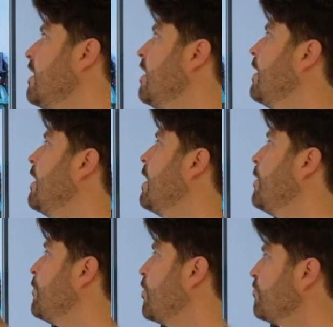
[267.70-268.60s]

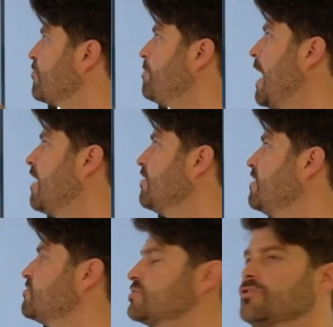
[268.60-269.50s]
for
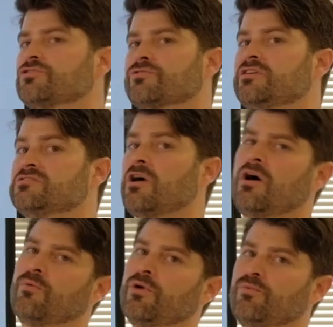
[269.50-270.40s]
palliative surgeries,
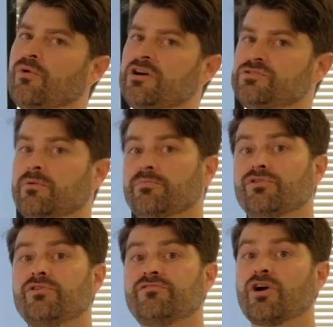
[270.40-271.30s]
we want to
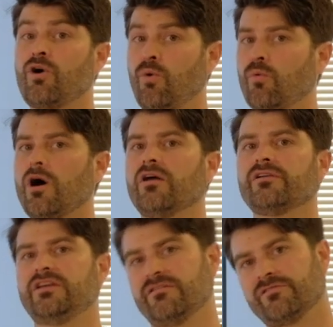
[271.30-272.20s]
improve the
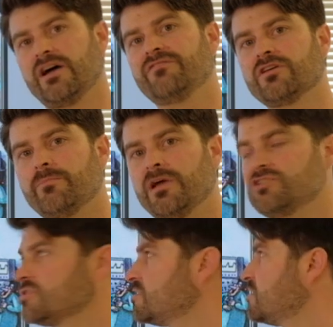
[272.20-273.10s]
quality of life that a
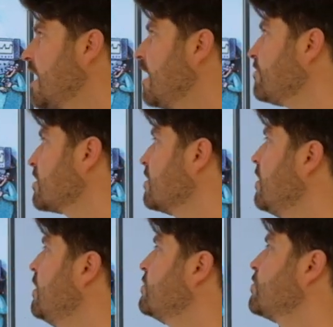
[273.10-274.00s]
patient is having.
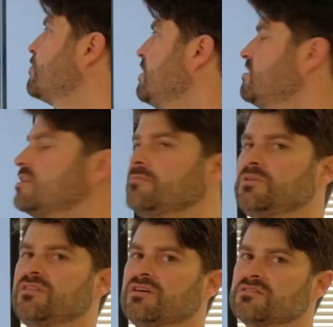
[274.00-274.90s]
So these can
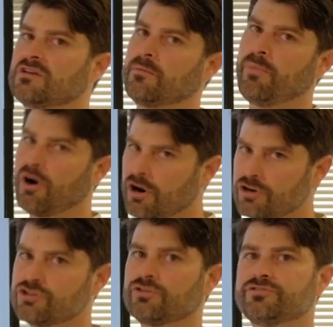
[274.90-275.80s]
be things like
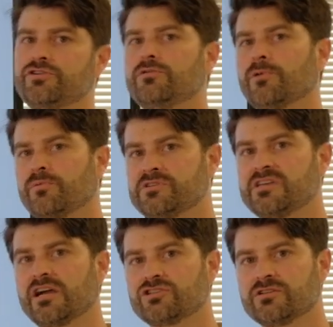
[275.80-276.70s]
partial tumor
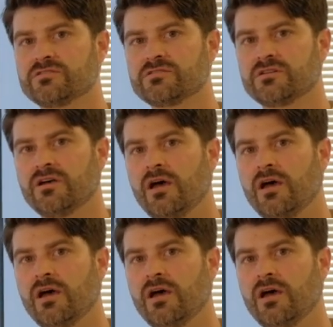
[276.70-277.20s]
resections.